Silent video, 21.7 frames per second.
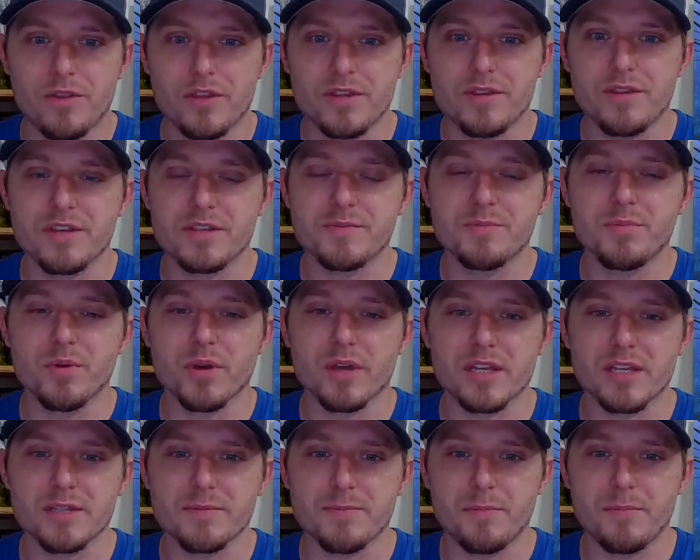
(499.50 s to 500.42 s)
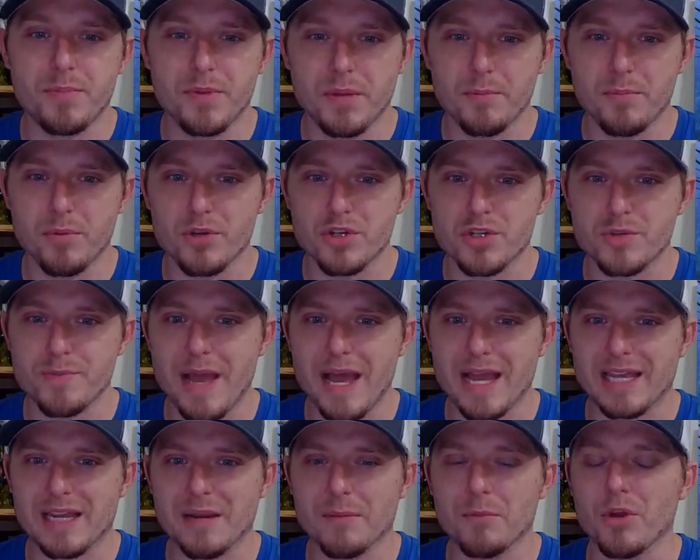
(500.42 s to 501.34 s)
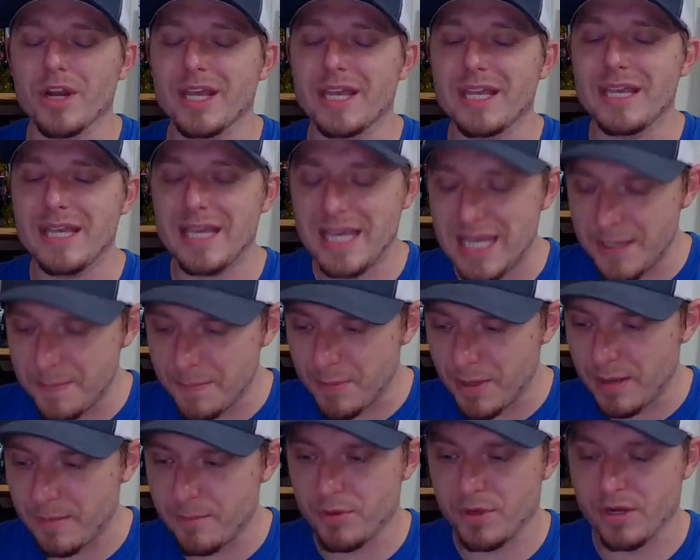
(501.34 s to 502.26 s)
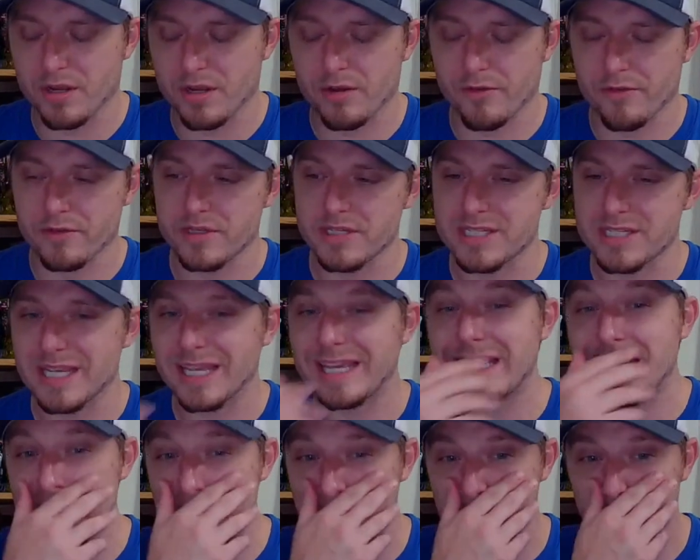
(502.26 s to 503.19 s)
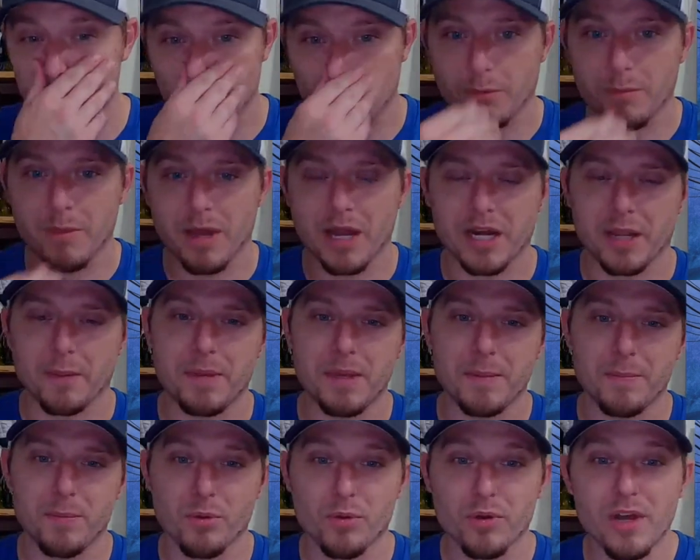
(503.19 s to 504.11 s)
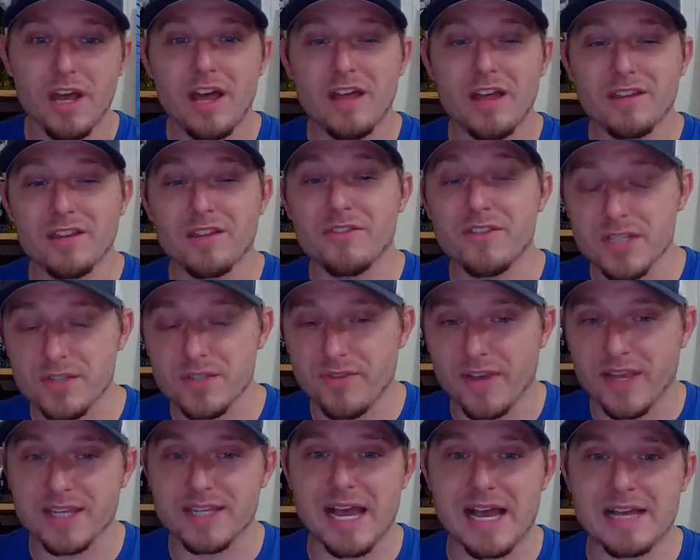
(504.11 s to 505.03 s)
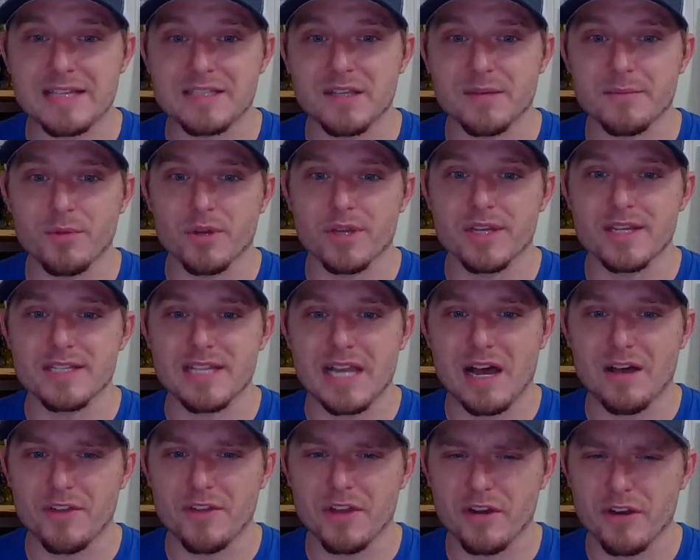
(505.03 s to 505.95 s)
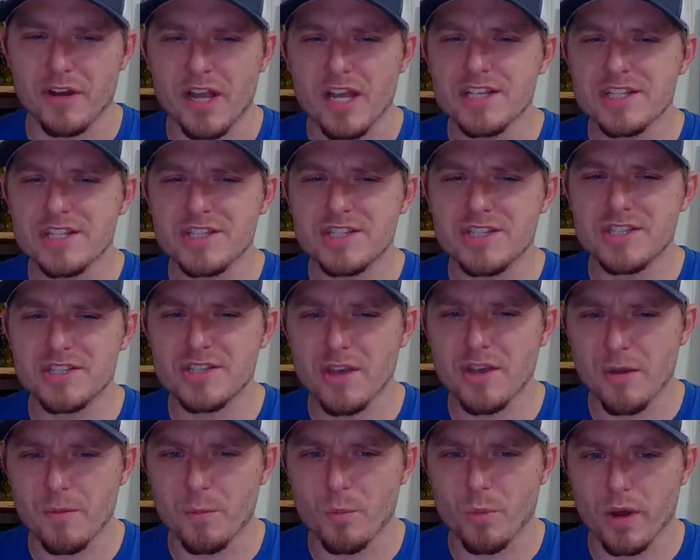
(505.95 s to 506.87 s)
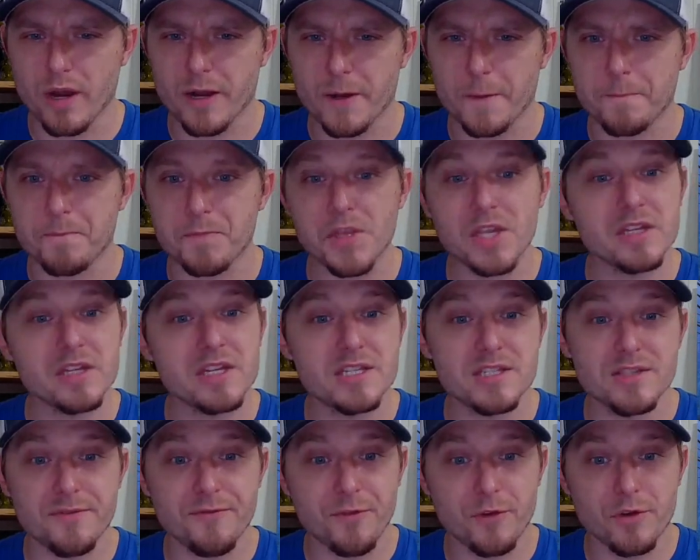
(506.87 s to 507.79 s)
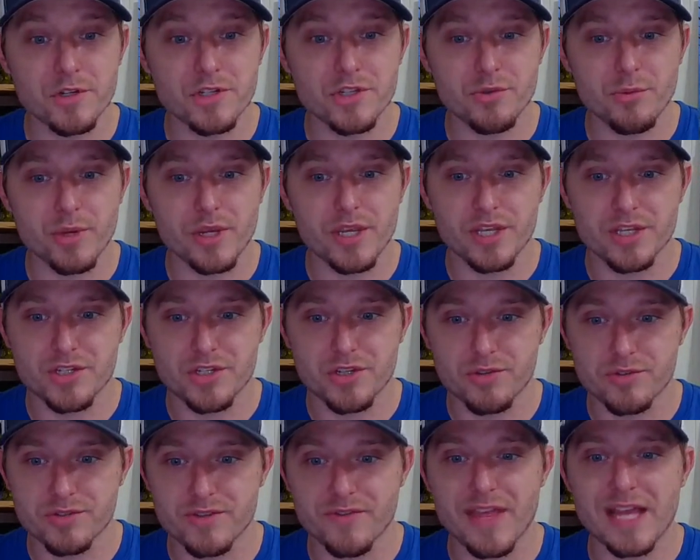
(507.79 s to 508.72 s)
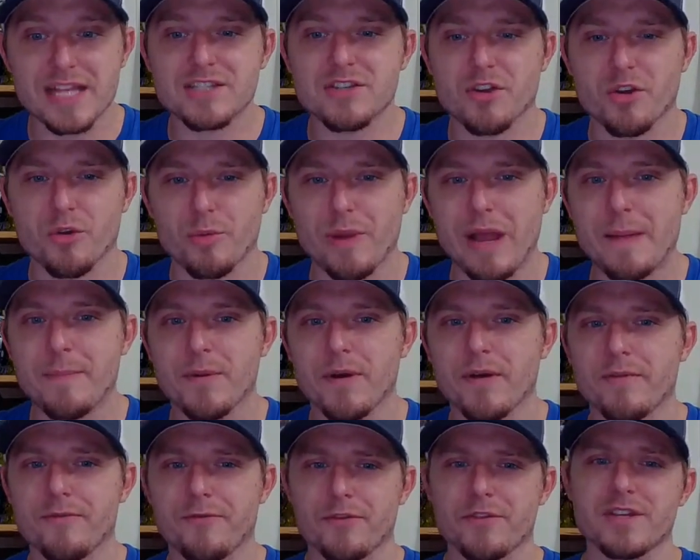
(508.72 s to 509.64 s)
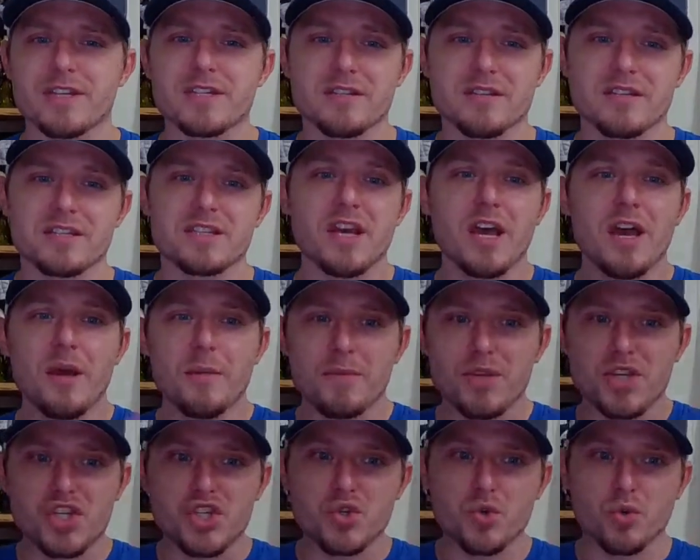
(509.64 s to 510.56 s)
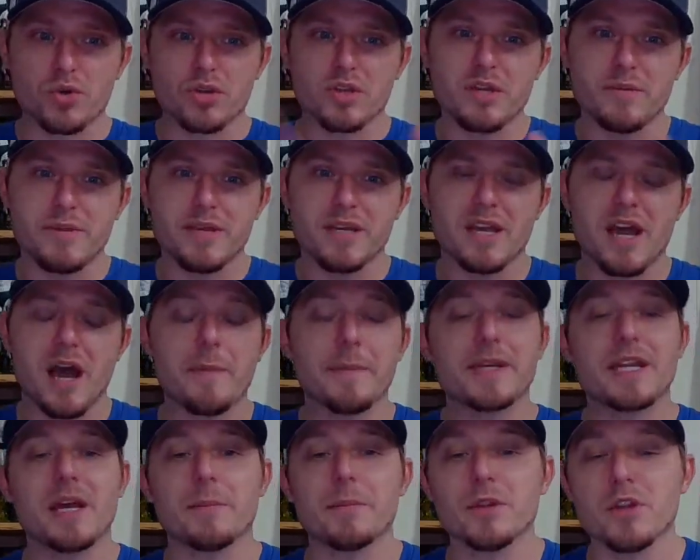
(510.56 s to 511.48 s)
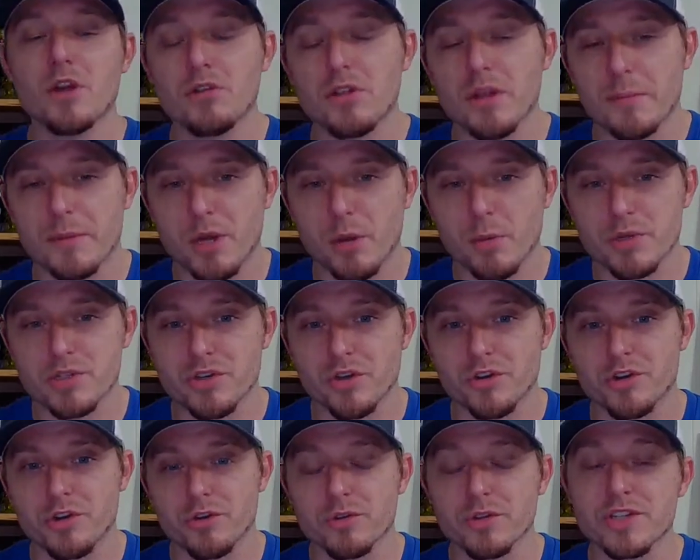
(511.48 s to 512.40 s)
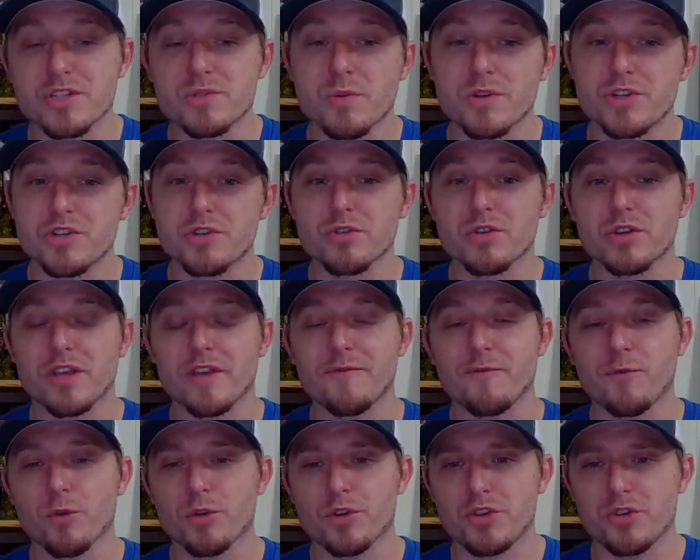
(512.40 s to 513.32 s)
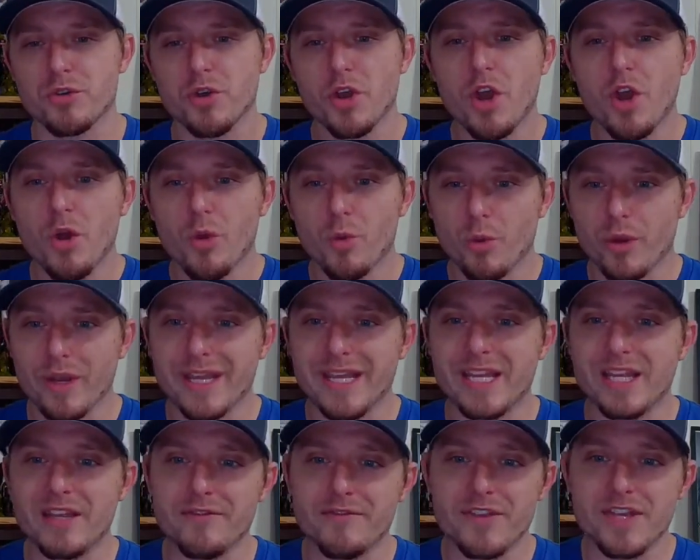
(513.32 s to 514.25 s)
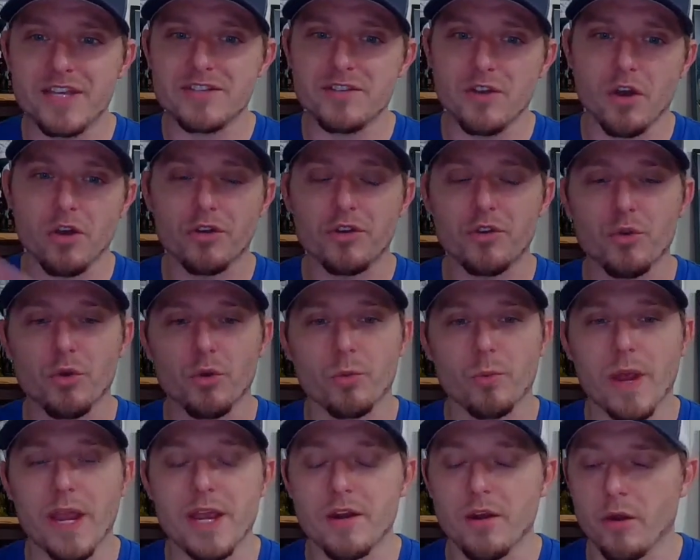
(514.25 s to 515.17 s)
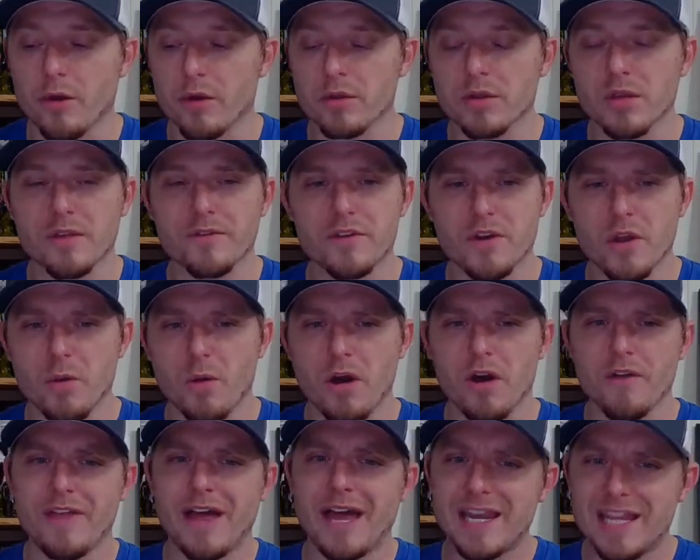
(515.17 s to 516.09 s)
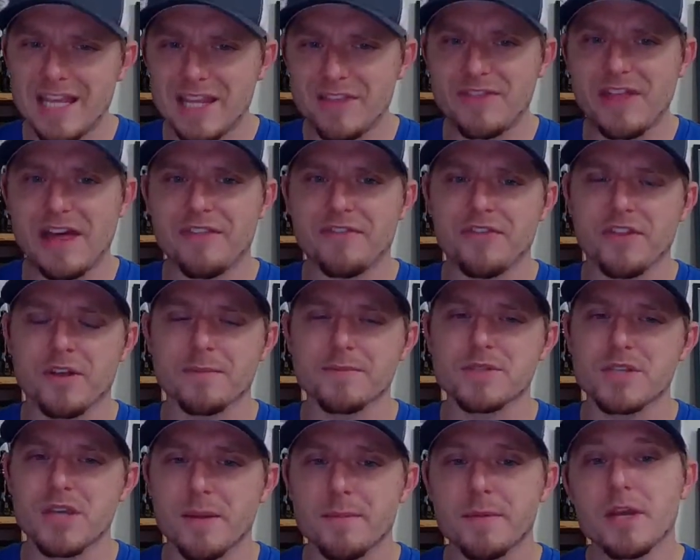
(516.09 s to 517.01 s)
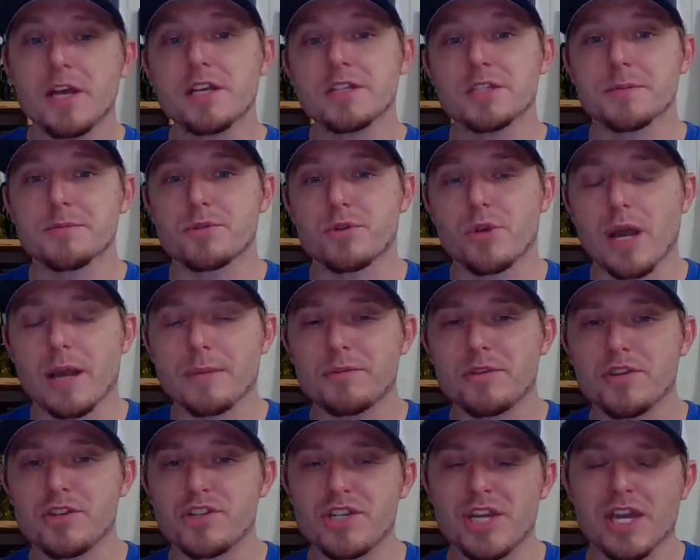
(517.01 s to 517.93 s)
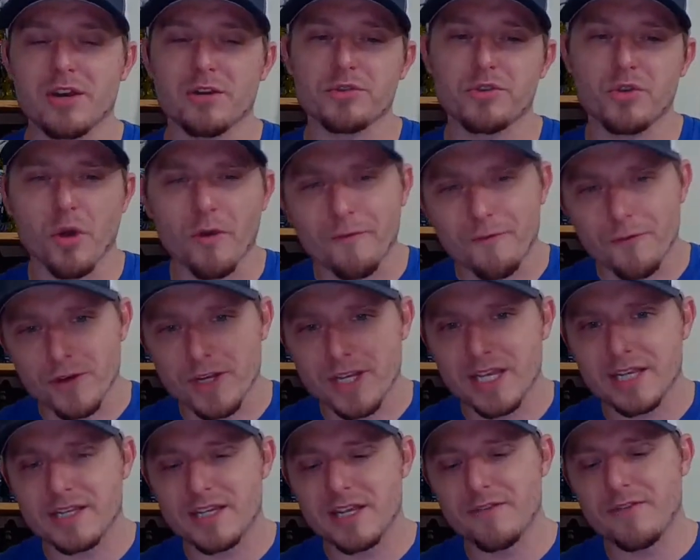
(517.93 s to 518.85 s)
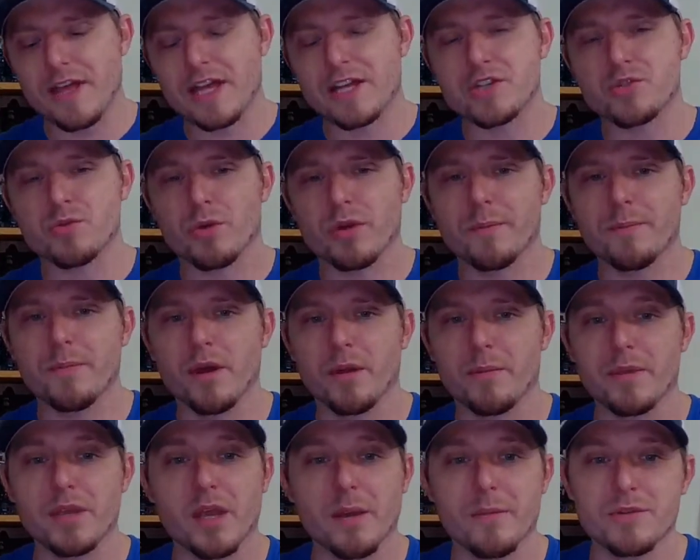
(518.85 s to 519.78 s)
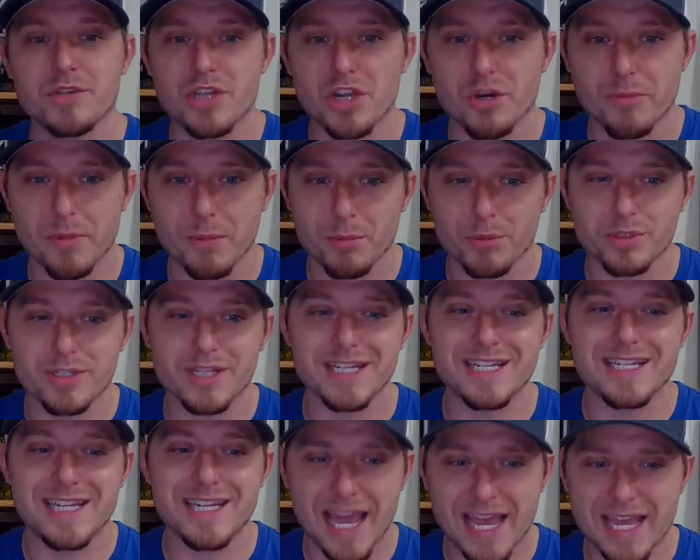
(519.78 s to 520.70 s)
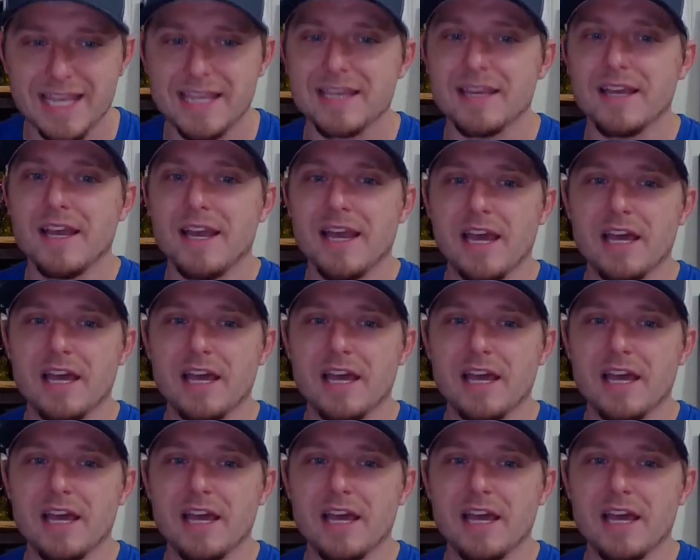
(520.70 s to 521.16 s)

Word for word: that this book is being pushed back. I'm going to keep putting on the list and keep reminding people that this fantastic book is out there somewhere, at least the first three issues. And that's going to wrap up for this list. Be sure to leave me a comment down below. Let me know what's on your list, what you're looking forward to, or any of these on your radar. I'd love to know all that. Hit that thumbs up, subscribe to the channel. Don't forget to hit that join button, become a channel member today.